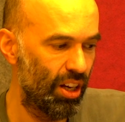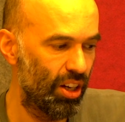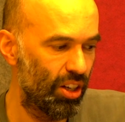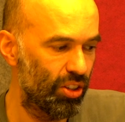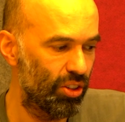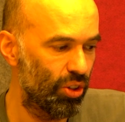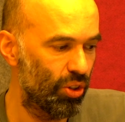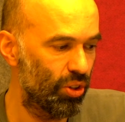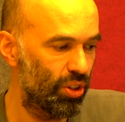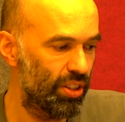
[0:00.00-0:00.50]

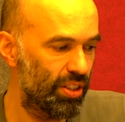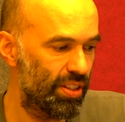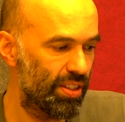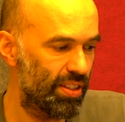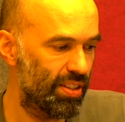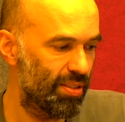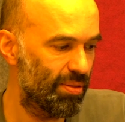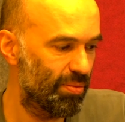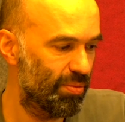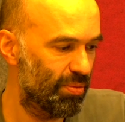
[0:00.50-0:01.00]

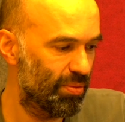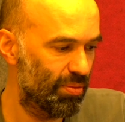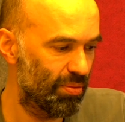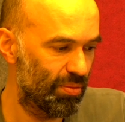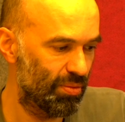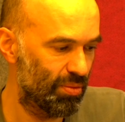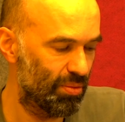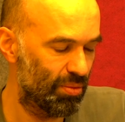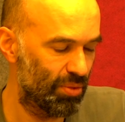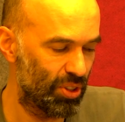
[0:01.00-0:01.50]
noise,
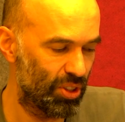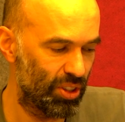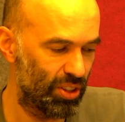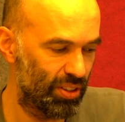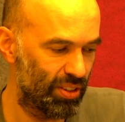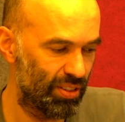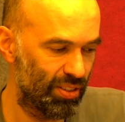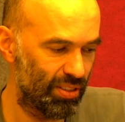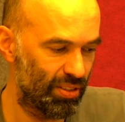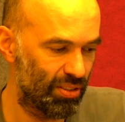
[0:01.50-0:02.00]
which
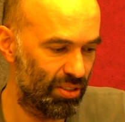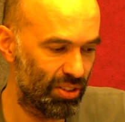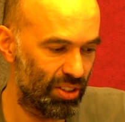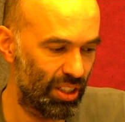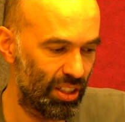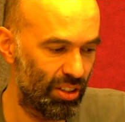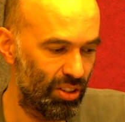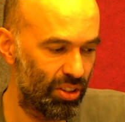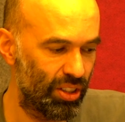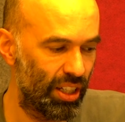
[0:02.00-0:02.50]
is
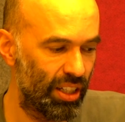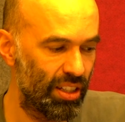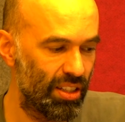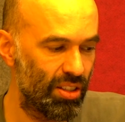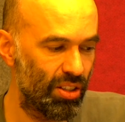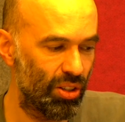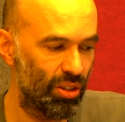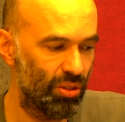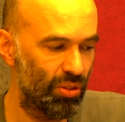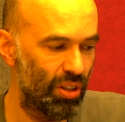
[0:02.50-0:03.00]
still okay.
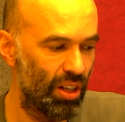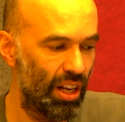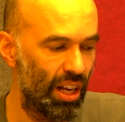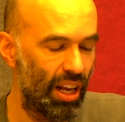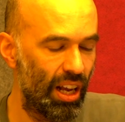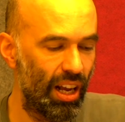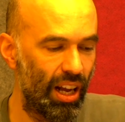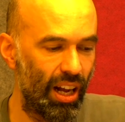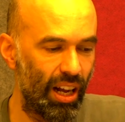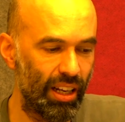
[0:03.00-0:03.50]
So
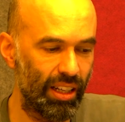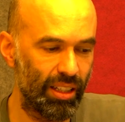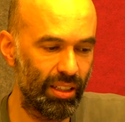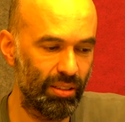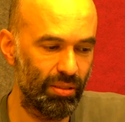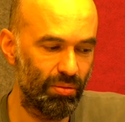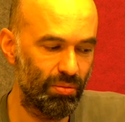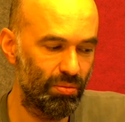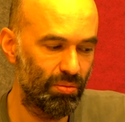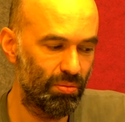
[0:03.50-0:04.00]
I
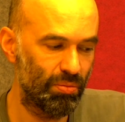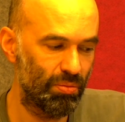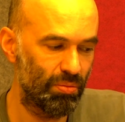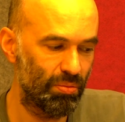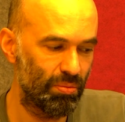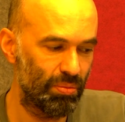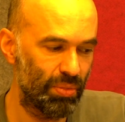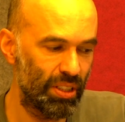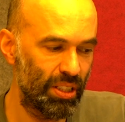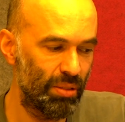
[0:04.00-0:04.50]
can
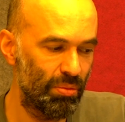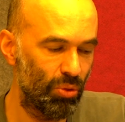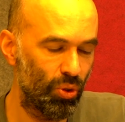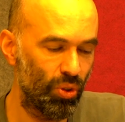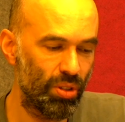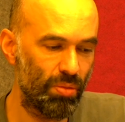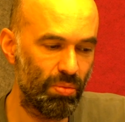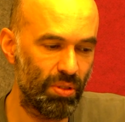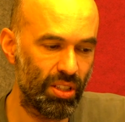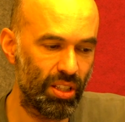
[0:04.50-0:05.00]
be more
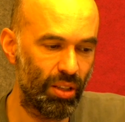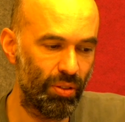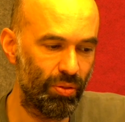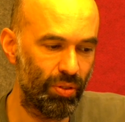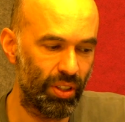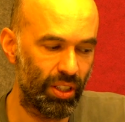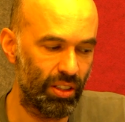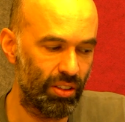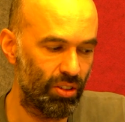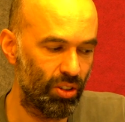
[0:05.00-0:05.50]

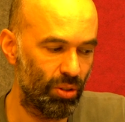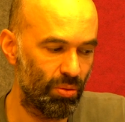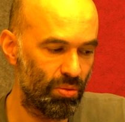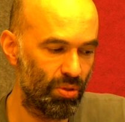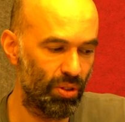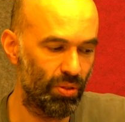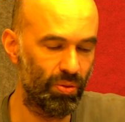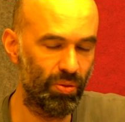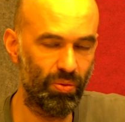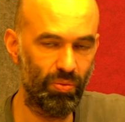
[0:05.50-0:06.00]
specific in terms
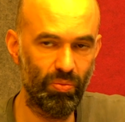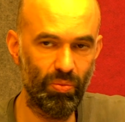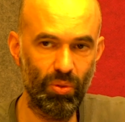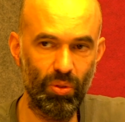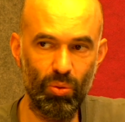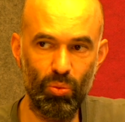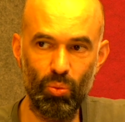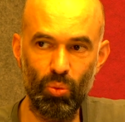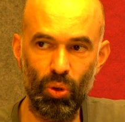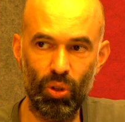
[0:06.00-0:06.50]
of
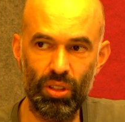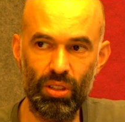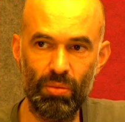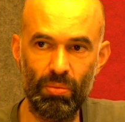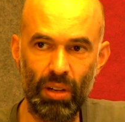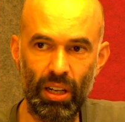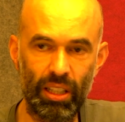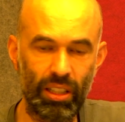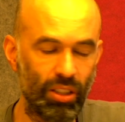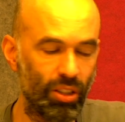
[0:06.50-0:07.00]
what
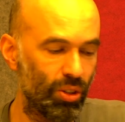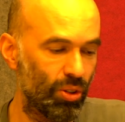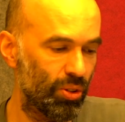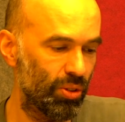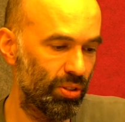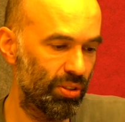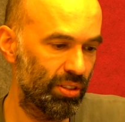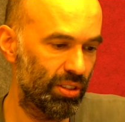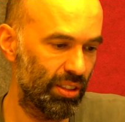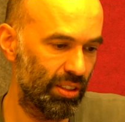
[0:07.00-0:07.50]
might
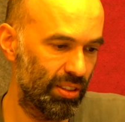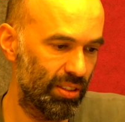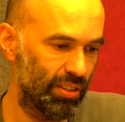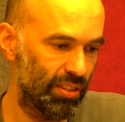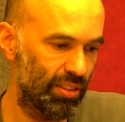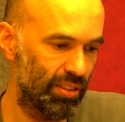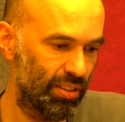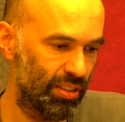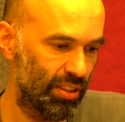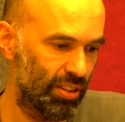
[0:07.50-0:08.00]
cause
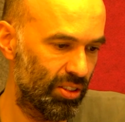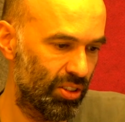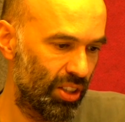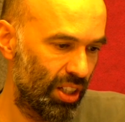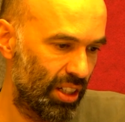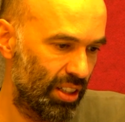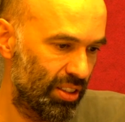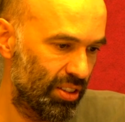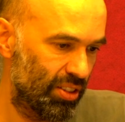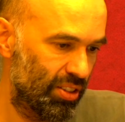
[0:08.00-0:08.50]
this
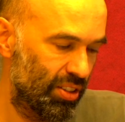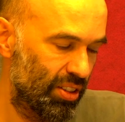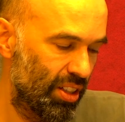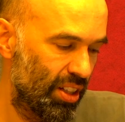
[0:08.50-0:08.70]
challenge.